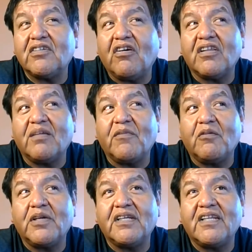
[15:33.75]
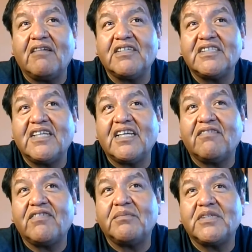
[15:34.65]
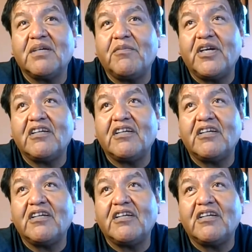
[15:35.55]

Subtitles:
autumn or whether that was taken from somewhere